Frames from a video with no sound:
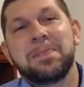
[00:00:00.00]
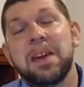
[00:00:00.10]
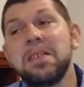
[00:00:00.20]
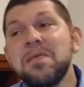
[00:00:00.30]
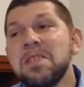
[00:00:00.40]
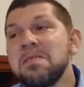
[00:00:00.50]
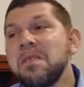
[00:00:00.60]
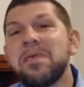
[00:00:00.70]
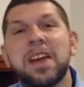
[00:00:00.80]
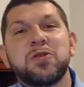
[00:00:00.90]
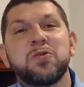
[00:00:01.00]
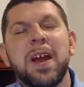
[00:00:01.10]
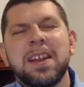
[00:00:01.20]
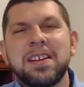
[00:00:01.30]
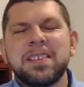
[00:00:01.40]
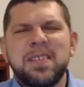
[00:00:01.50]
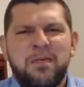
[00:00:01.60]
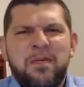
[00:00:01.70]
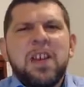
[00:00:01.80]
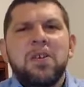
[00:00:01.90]
I don't even know if that's right. It doesn't
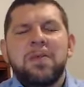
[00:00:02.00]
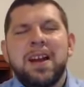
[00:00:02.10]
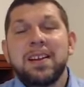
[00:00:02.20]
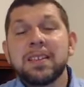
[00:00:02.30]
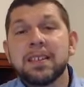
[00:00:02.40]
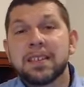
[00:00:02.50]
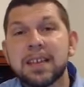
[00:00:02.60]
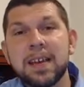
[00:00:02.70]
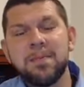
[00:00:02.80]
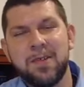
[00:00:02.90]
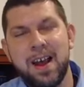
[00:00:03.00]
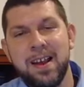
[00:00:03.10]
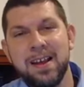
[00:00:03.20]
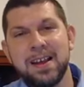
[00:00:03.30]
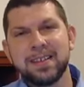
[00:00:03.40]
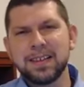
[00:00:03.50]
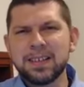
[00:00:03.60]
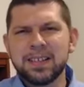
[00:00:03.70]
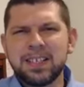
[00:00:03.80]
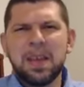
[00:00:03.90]
feel right. It doesn't seem right. It
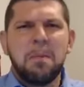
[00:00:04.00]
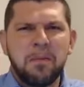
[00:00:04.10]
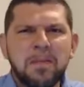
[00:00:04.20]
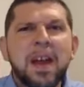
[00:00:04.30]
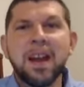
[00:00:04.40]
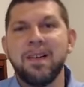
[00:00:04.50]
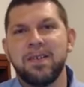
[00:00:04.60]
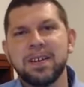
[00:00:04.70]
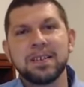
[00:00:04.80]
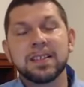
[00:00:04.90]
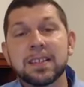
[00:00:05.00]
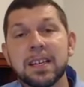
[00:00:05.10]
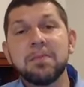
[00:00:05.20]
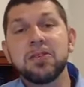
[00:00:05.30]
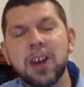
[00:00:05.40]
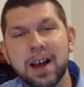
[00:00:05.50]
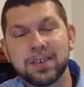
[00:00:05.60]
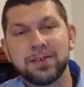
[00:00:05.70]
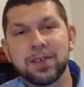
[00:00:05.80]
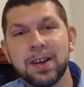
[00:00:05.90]
doesn't seem fair. It doesn't seem
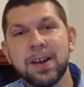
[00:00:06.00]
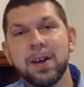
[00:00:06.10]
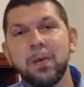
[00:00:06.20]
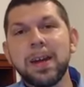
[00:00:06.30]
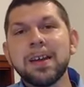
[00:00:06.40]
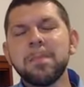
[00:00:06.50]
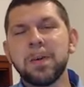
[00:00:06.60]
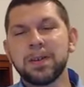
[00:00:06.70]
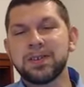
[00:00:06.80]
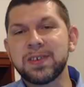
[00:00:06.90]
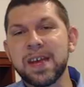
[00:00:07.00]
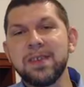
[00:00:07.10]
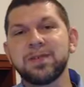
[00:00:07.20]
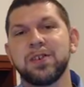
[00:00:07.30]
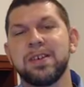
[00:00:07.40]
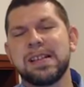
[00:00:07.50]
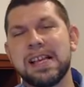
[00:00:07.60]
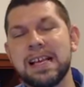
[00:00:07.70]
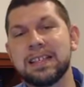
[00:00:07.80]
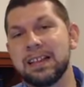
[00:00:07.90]
just. We can perceive certain
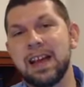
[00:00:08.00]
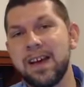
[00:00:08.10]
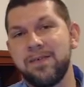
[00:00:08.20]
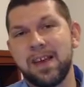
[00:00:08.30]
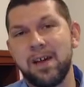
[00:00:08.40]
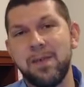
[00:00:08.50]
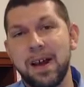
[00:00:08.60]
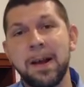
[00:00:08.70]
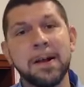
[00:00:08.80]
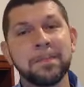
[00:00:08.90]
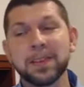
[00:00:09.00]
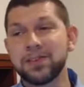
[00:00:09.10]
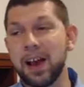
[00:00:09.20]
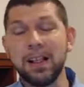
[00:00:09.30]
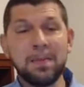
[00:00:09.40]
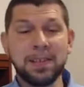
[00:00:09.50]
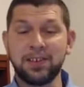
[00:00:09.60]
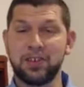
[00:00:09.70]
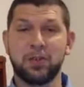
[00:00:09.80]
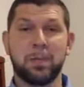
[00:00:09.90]
things in life that way. Solomon's
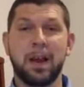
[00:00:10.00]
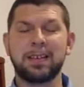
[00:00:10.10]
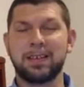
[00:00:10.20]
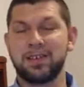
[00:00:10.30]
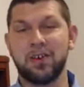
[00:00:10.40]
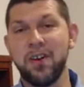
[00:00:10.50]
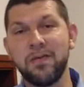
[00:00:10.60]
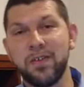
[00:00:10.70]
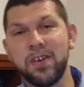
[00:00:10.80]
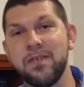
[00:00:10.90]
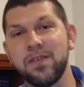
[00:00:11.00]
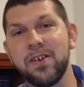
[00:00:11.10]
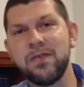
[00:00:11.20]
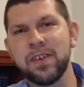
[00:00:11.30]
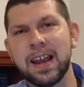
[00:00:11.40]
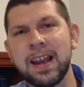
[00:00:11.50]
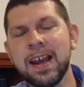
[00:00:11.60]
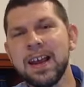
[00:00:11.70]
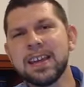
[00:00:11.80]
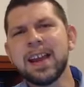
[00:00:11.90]
expressed this over and over and over again.
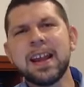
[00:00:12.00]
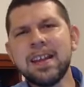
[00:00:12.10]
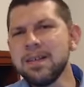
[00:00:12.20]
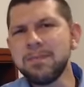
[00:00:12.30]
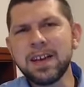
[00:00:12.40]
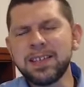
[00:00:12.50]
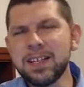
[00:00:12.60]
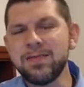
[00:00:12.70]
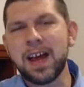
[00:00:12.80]
Yet in the midst of